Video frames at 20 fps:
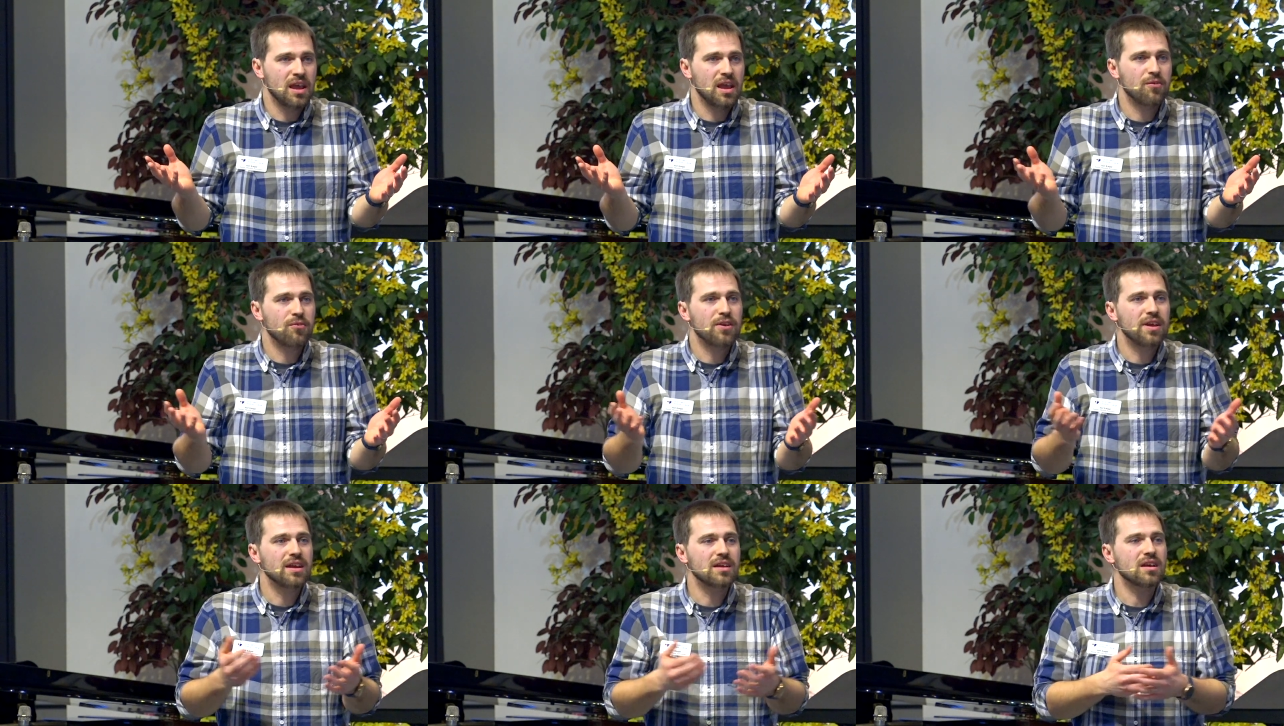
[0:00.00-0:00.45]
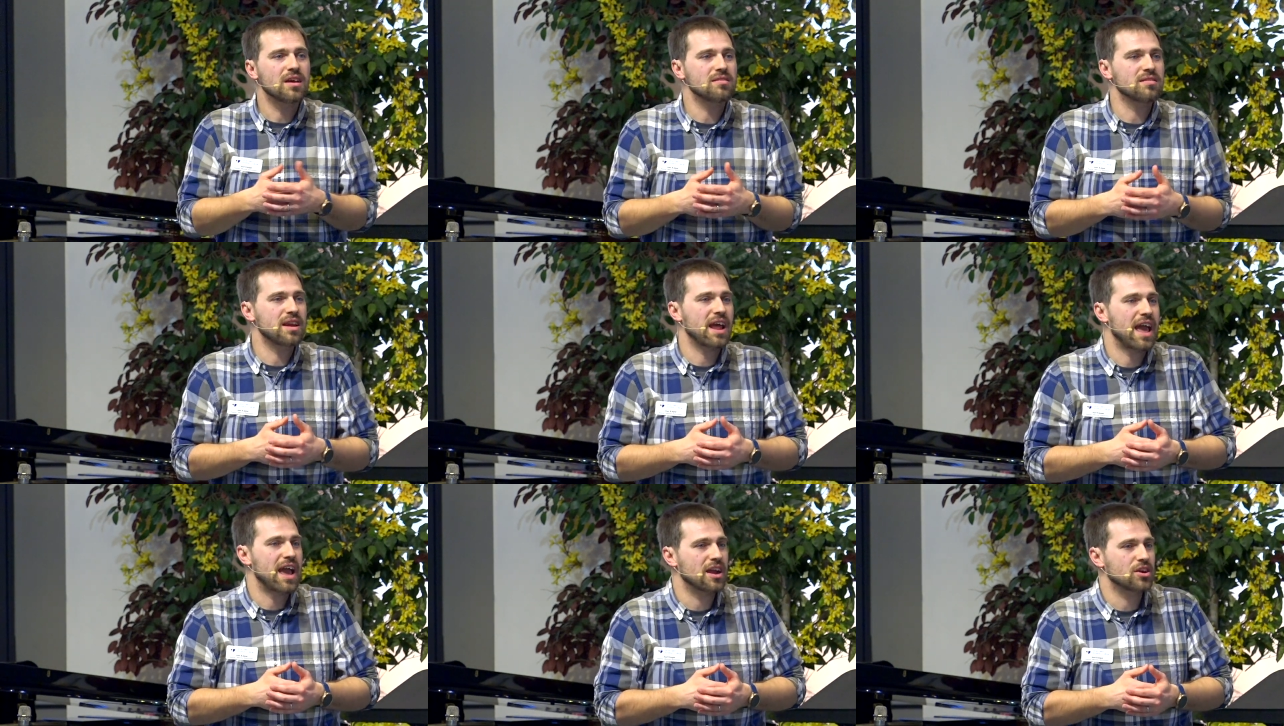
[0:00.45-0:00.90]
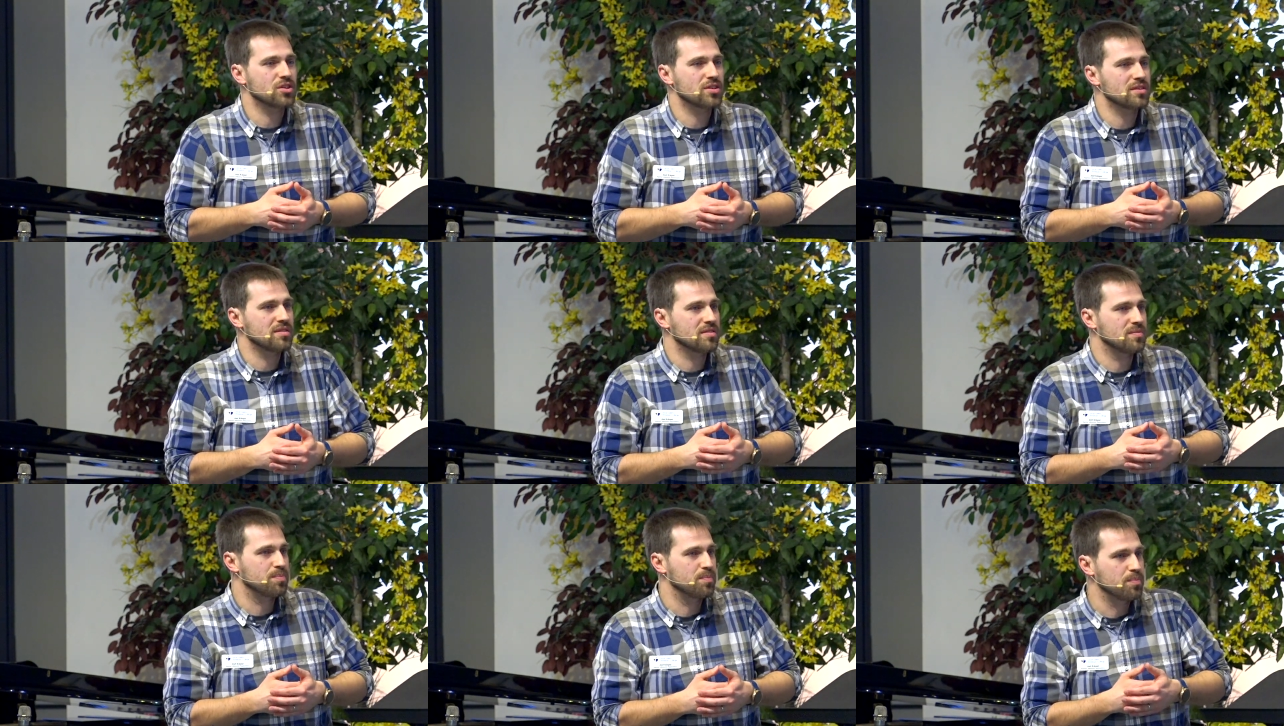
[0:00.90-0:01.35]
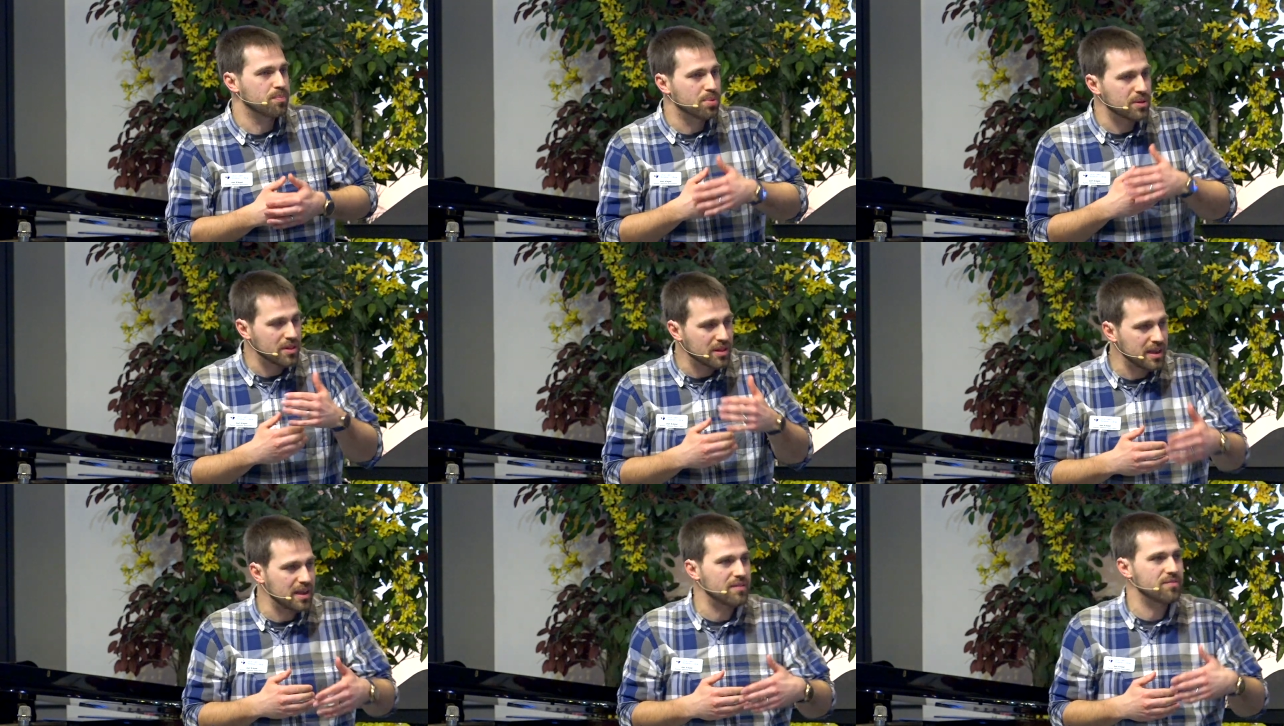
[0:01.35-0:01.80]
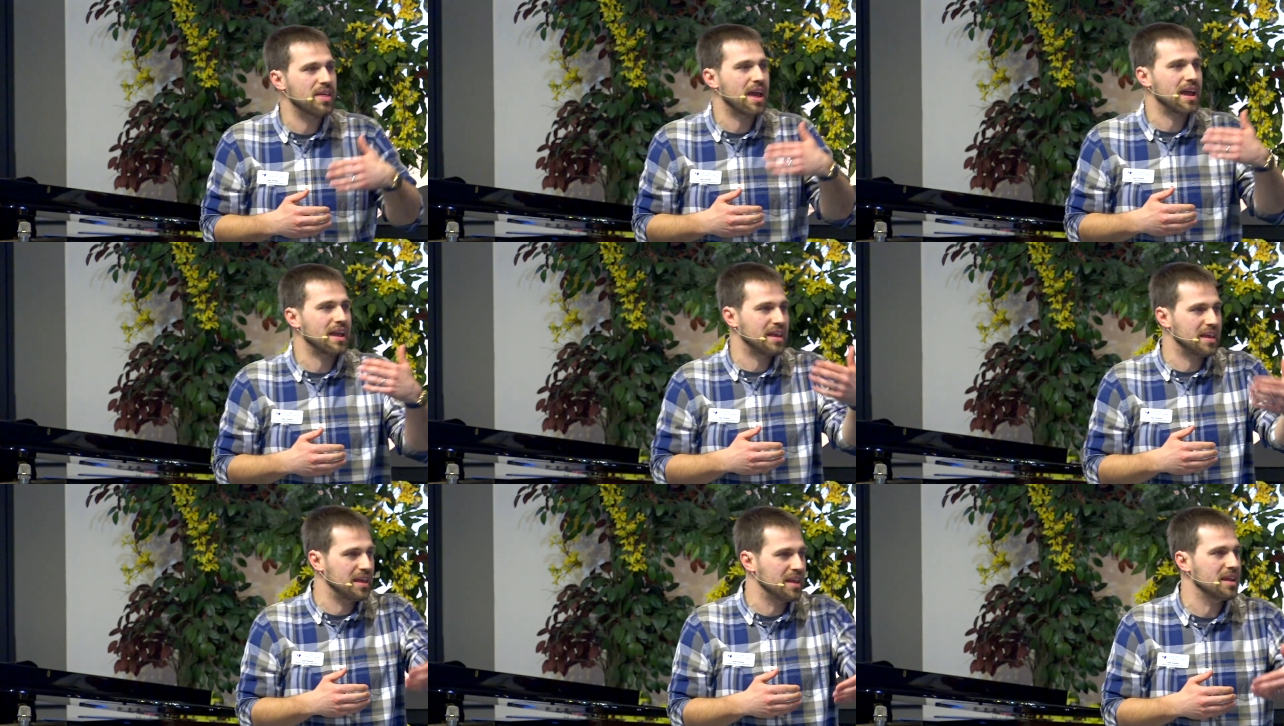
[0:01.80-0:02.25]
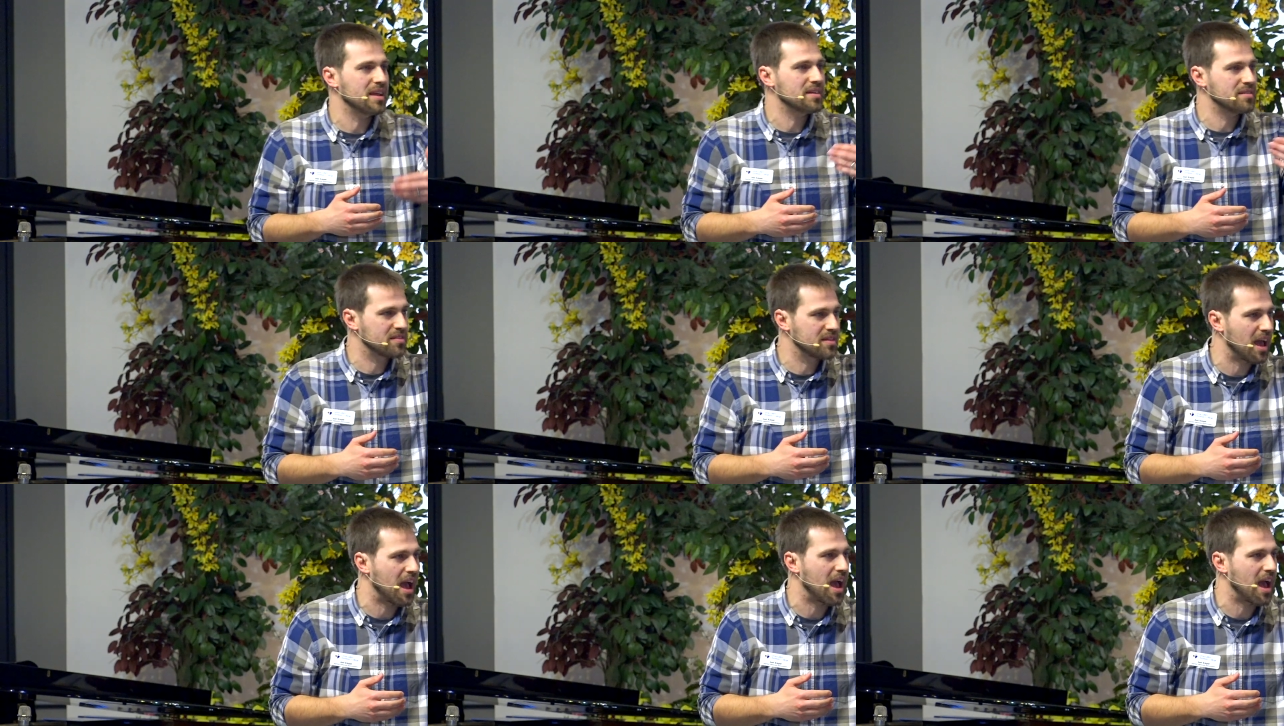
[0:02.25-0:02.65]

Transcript: If he doesn't actually believe that he is